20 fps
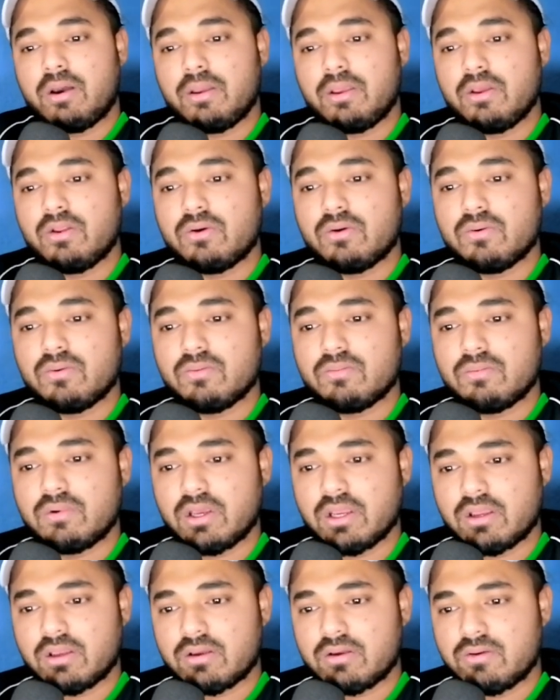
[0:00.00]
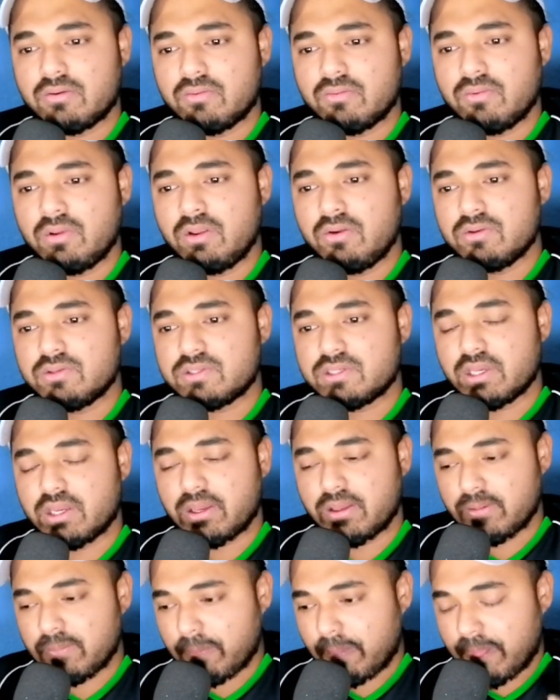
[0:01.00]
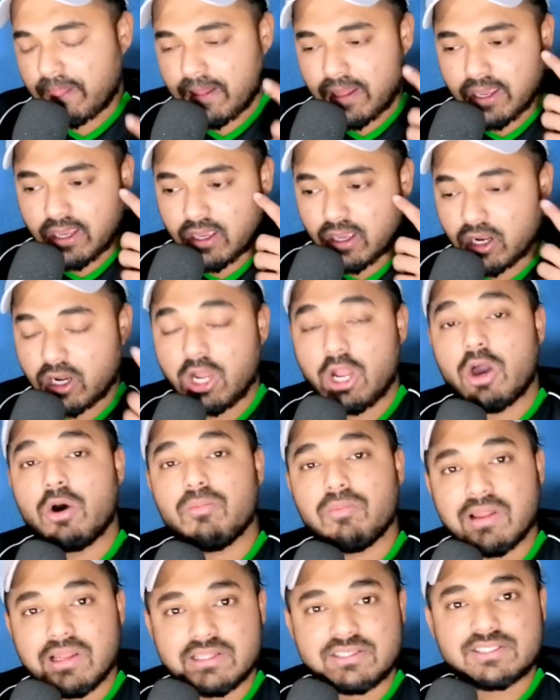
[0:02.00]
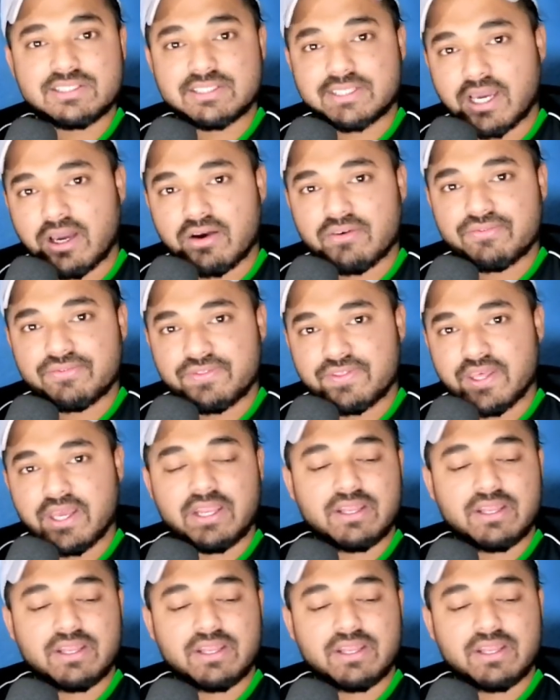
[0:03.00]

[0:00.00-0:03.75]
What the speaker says: you know, like, what do you say, like global stuff,